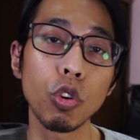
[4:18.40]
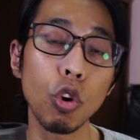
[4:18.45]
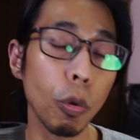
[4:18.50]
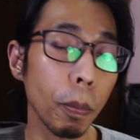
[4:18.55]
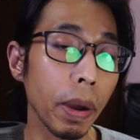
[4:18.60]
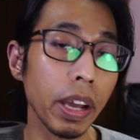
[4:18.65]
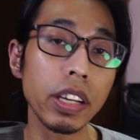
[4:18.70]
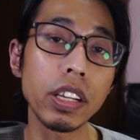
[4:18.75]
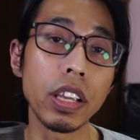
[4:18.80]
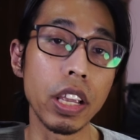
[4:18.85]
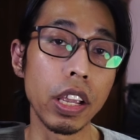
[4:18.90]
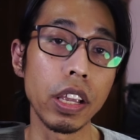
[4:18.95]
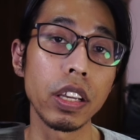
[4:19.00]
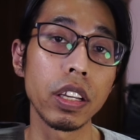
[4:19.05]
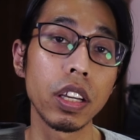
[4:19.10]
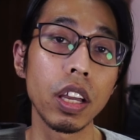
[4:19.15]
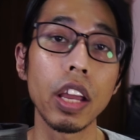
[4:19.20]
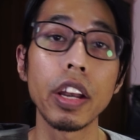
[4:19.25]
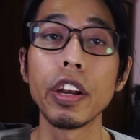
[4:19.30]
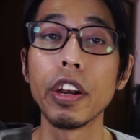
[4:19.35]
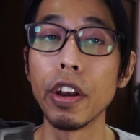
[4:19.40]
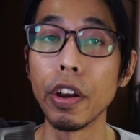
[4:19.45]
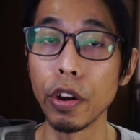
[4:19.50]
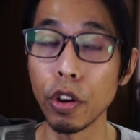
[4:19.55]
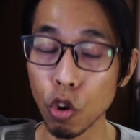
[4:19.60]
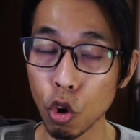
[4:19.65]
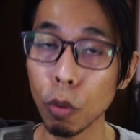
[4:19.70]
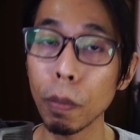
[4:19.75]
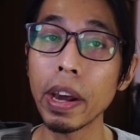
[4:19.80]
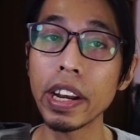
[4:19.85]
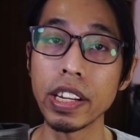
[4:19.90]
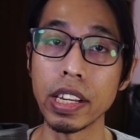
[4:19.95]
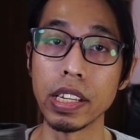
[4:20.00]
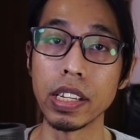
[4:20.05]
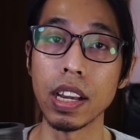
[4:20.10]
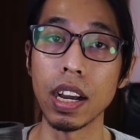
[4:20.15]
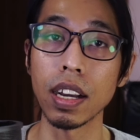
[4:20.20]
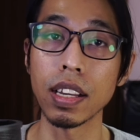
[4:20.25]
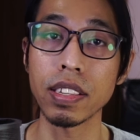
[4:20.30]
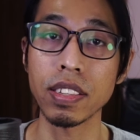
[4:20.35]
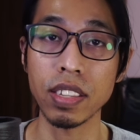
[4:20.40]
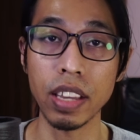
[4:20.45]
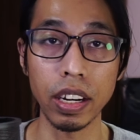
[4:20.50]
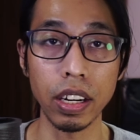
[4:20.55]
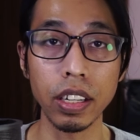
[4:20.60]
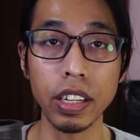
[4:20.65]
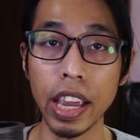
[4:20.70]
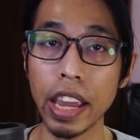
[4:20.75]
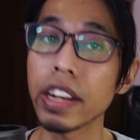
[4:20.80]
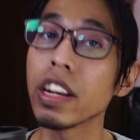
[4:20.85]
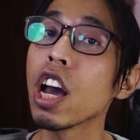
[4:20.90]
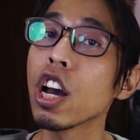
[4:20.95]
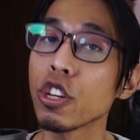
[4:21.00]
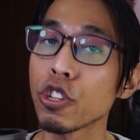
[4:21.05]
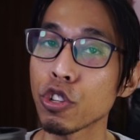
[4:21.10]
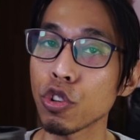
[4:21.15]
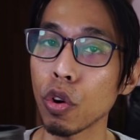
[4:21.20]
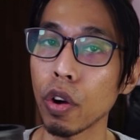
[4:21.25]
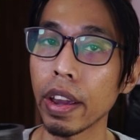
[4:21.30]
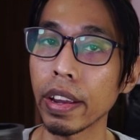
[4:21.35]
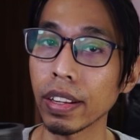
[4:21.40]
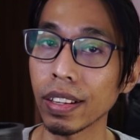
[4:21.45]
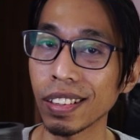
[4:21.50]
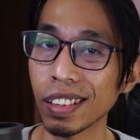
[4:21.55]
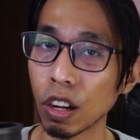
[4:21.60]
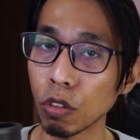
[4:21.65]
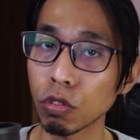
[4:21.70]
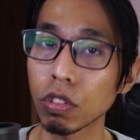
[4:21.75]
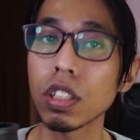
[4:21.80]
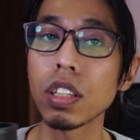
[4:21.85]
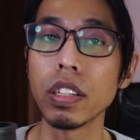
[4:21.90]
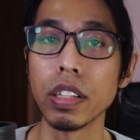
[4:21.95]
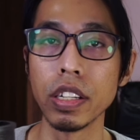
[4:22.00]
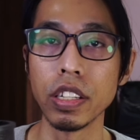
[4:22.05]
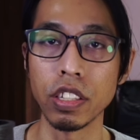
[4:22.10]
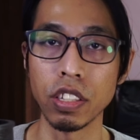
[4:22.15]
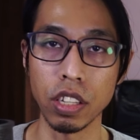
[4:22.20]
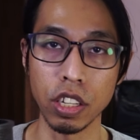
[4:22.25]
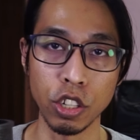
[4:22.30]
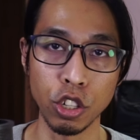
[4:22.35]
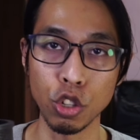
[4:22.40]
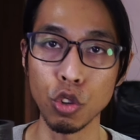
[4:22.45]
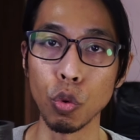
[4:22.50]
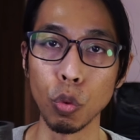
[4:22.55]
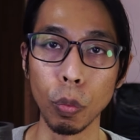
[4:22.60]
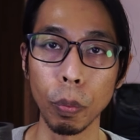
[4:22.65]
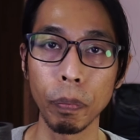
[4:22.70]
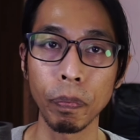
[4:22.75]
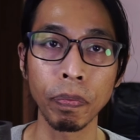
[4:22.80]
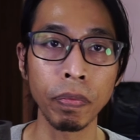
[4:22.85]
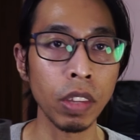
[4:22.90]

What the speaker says: nobody, I said again, should encounter this issue.